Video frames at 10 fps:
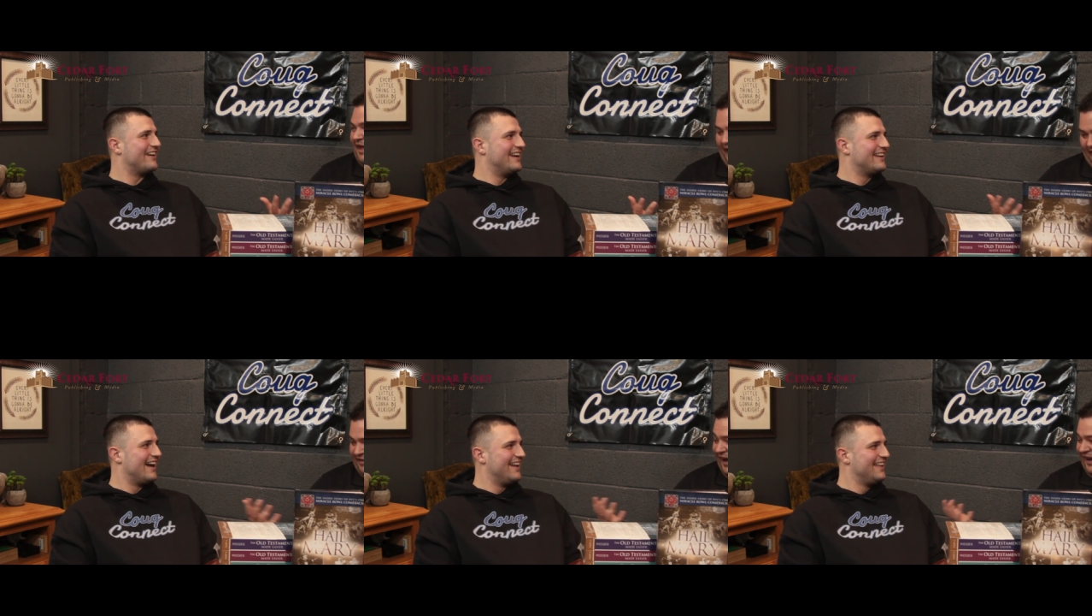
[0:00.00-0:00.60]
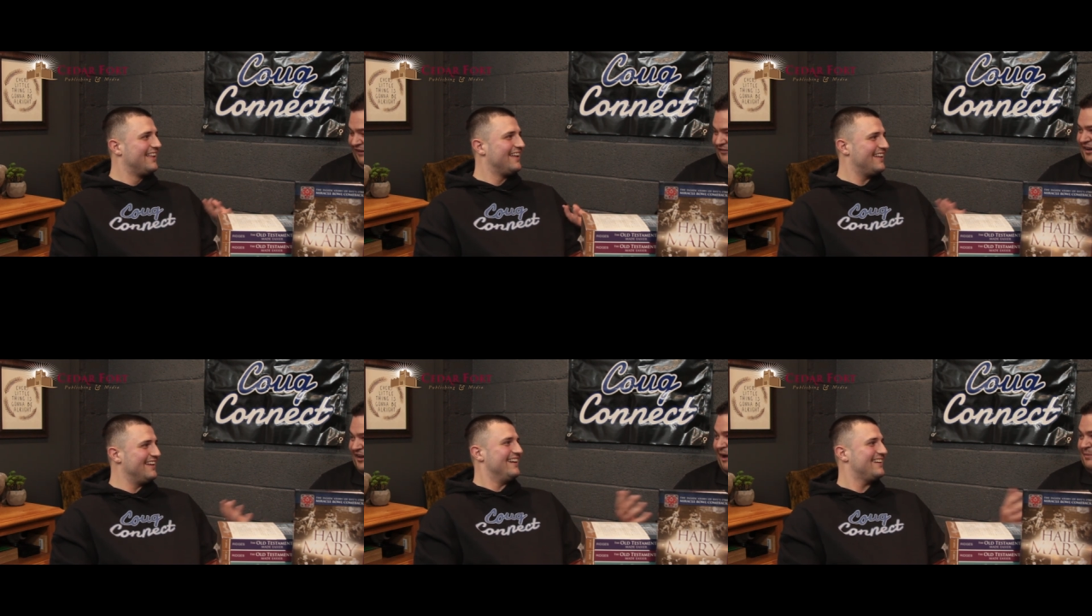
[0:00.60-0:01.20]
Hey, I've got a
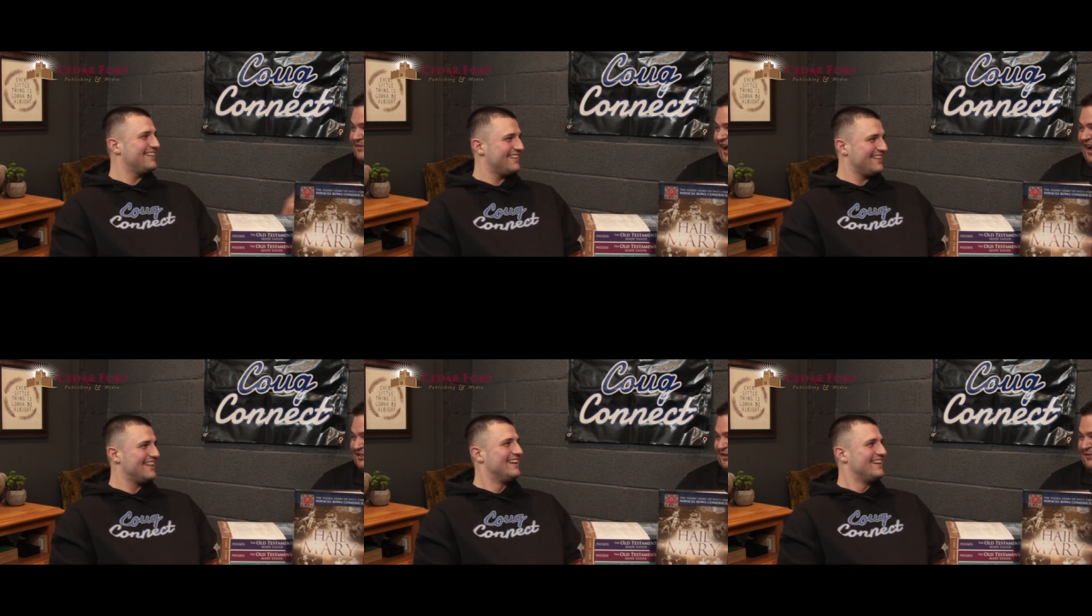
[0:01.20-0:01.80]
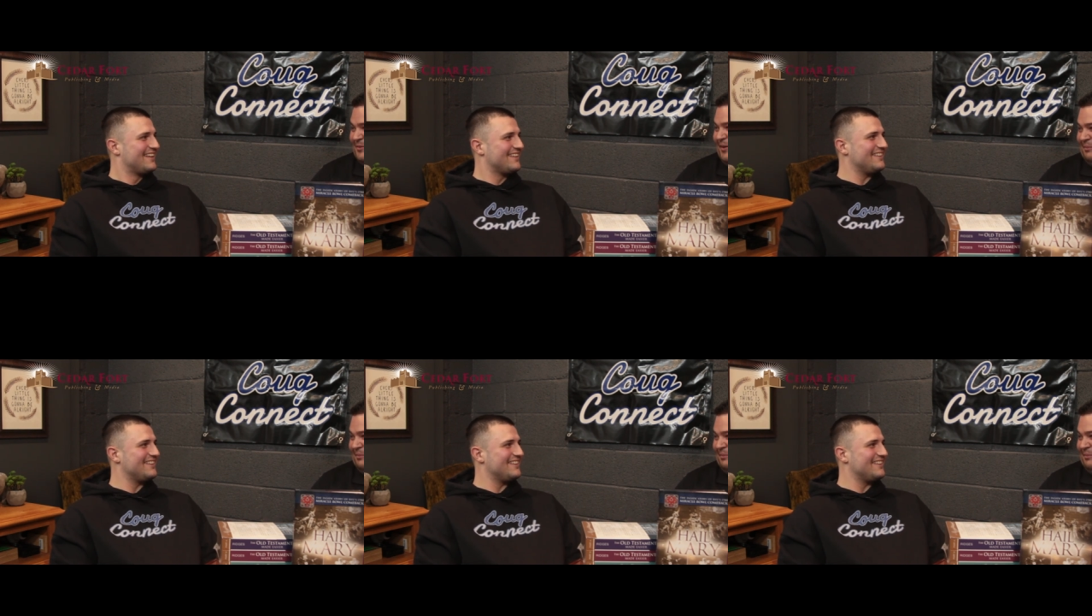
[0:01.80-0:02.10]
copy of Hatchet if you want to